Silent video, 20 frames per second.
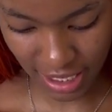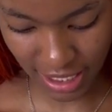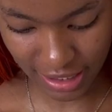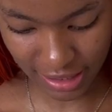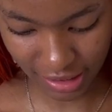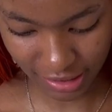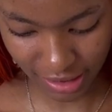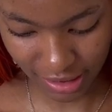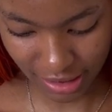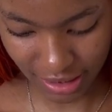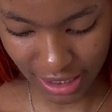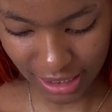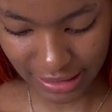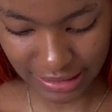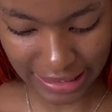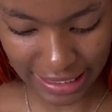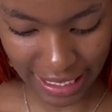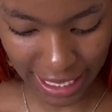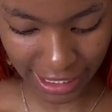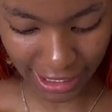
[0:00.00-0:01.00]
another thing
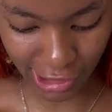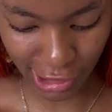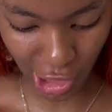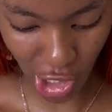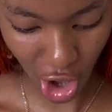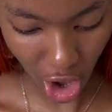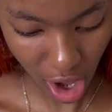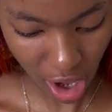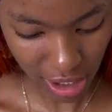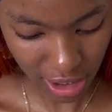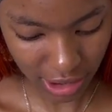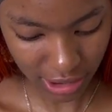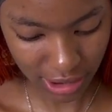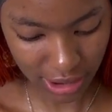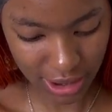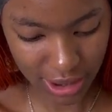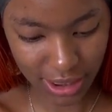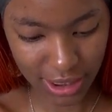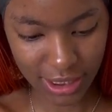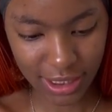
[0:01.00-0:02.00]
that i
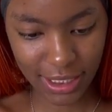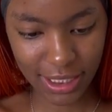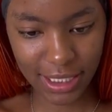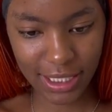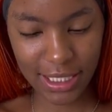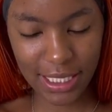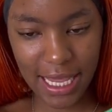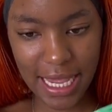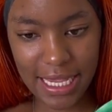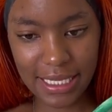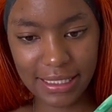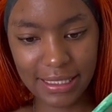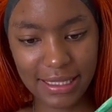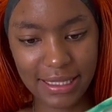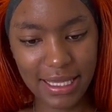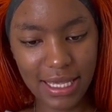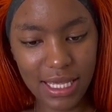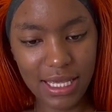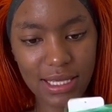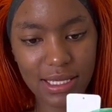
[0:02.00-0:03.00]
got is
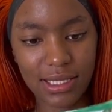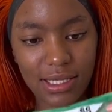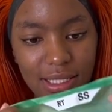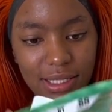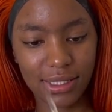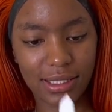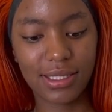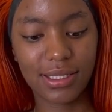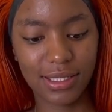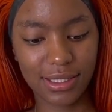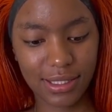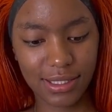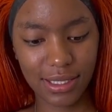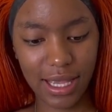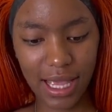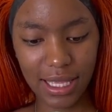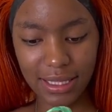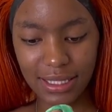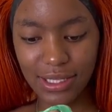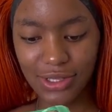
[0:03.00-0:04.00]
this
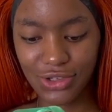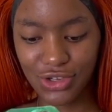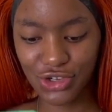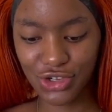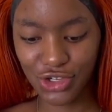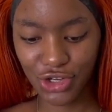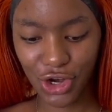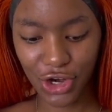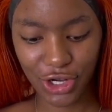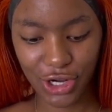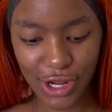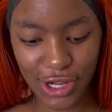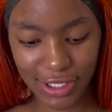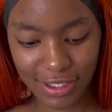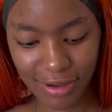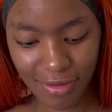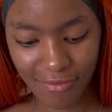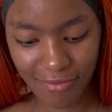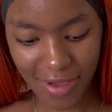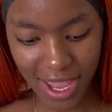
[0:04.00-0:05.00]
this shirt is
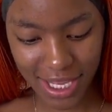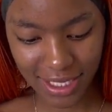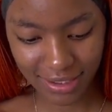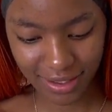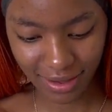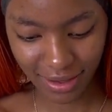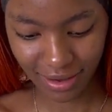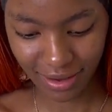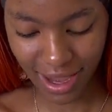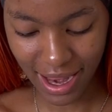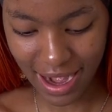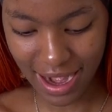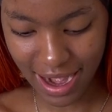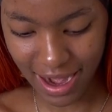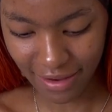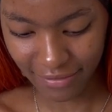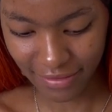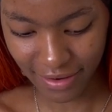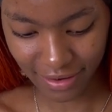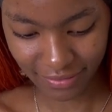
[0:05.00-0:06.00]
amazing i
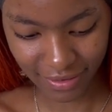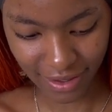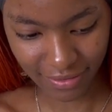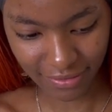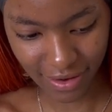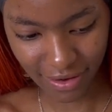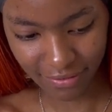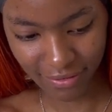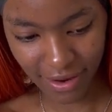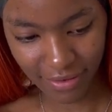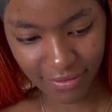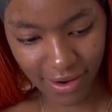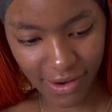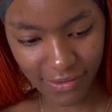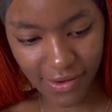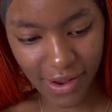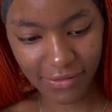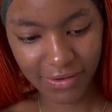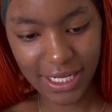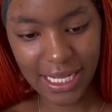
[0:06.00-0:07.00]
love love love love love love
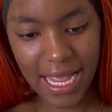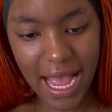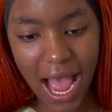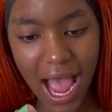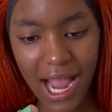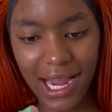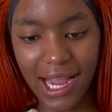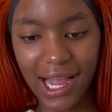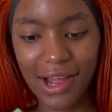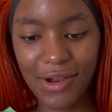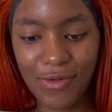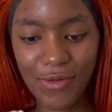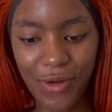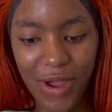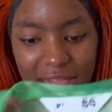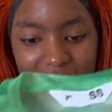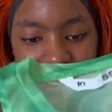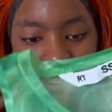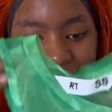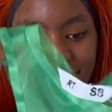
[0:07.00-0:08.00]
love i can't
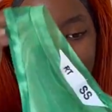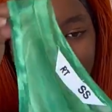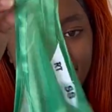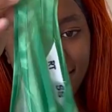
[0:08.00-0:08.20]
wait